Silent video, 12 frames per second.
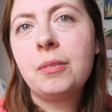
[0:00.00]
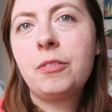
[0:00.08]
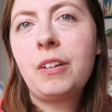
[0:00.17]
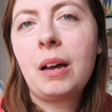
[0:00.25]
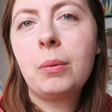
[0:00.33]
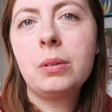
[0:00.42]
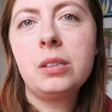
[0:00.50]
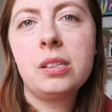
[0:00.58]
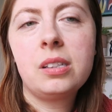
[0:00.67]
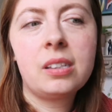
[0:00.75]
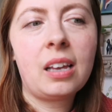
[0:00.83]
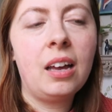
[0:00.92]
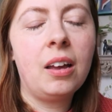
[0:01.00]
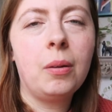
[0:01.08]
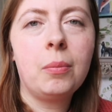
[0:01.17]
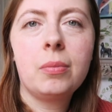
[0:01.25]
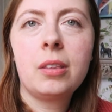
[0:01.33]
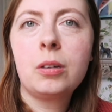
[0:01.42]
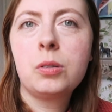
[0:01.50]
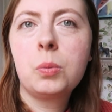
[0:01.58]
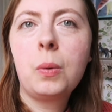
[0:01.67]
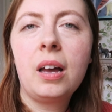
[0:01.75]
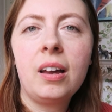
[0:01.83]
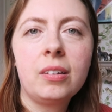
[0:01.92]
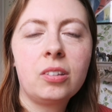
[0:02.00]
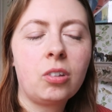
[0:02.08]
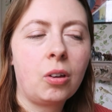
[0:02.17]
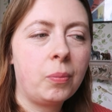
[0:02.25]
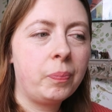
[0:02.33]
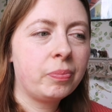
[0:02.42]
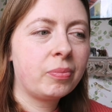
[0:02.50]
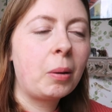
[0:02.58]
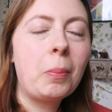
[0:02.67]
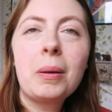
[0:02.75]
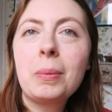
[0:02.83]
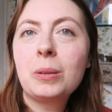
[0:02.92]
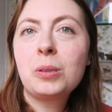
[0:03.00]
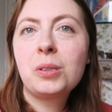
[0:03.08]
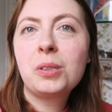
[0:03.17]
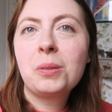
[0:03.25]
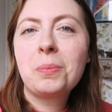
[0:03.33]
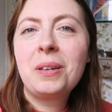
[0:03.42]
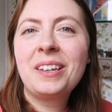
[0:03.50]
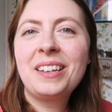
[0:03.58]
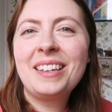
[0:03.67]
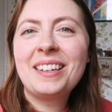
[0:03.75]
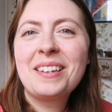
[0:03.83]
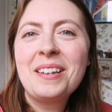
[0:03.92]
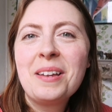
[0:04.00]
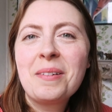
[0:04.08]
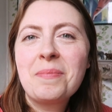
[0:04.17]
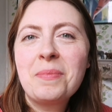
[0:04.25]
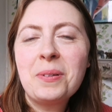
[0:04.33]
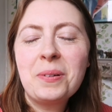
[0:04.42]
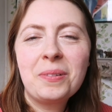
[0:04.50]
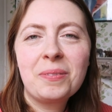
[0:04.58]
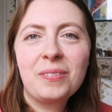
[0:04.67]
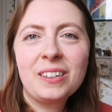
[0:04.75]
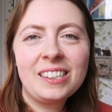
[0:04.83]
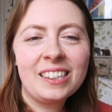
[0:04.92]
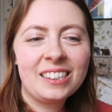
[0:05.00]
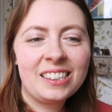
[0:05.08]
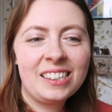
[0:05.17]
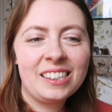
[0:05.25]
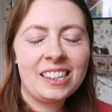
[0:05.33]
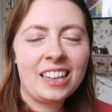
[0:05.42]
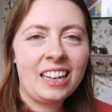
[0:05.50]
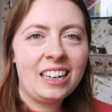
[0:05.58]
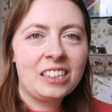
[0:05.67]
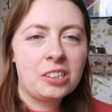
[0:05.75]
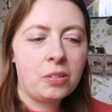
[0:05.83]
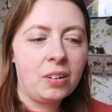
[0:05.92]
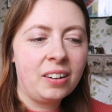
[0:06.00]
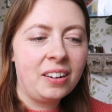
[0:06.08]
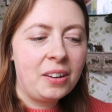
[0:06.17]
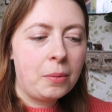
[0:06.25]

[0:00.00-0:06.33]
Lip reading: flowers those were, so maybe I'll do some more research into that later on.